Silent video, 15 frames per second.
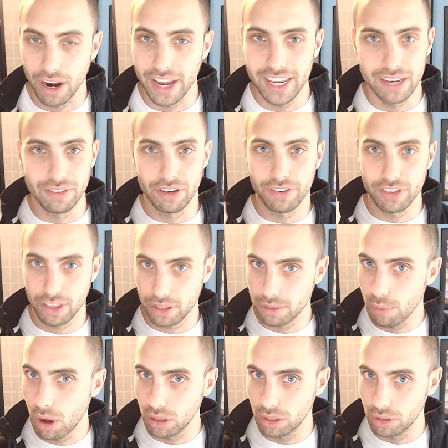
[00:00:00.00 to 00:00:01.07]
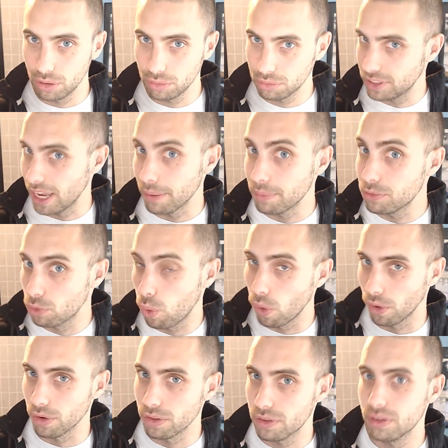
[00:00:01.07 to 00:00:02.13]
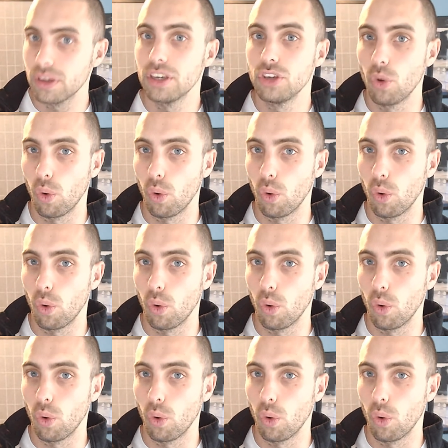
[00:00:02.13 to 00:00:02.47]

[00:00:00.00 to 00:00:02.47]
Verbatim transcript: right even if it's a small little step towards